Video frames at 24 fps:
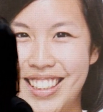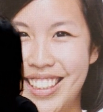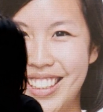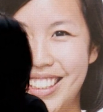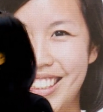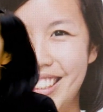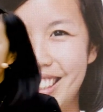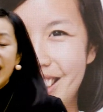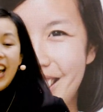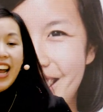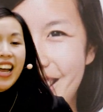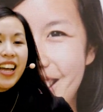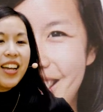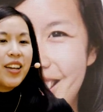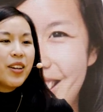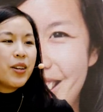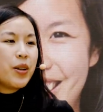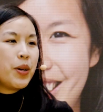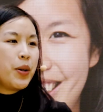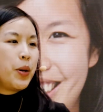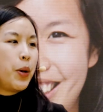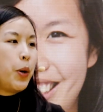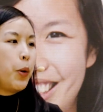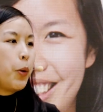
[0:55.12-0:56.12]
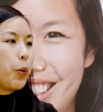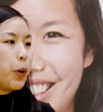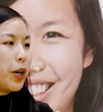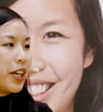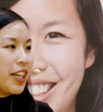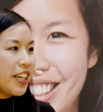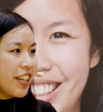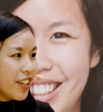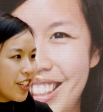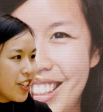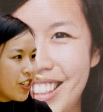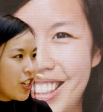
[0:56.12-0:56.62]
Today, we're
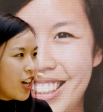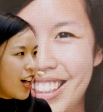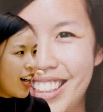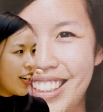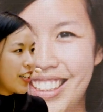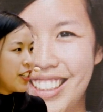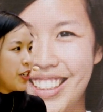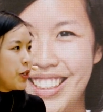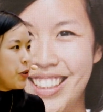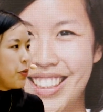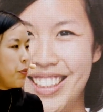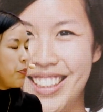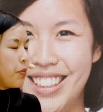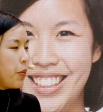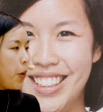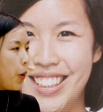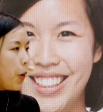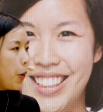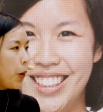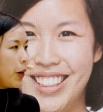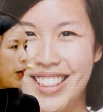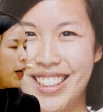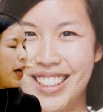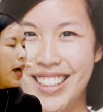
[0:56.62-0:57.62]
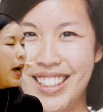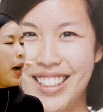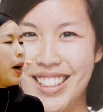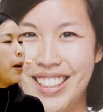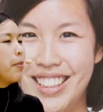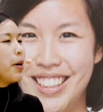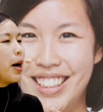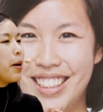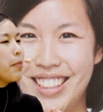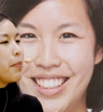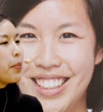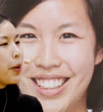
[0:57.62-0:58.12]
here to talk to you more
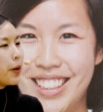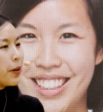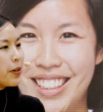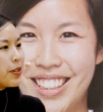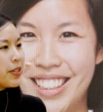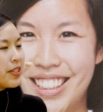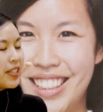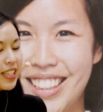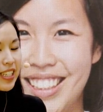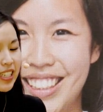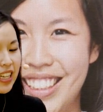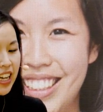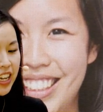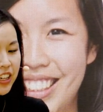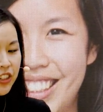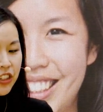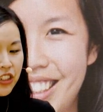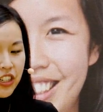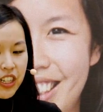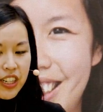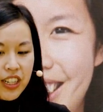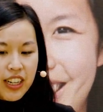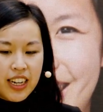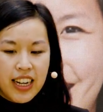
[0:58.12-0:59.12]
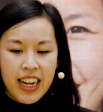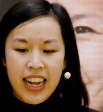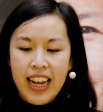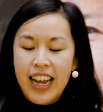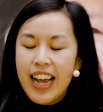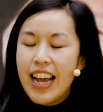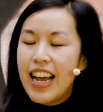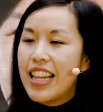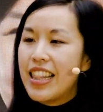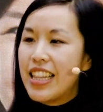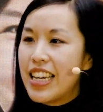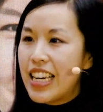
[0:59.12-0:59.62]
about personalization
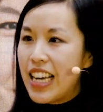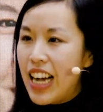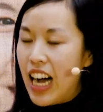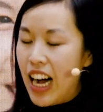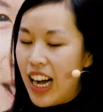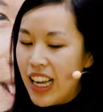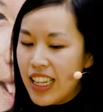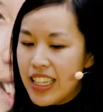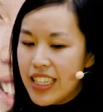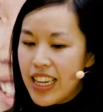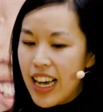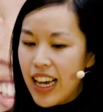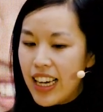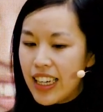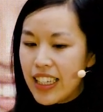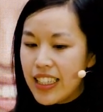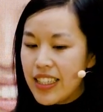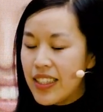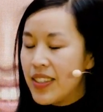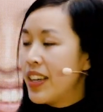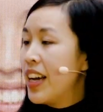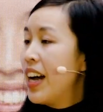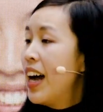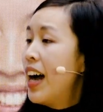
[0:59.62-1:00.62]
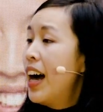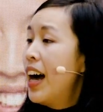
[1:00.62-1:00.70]
in the context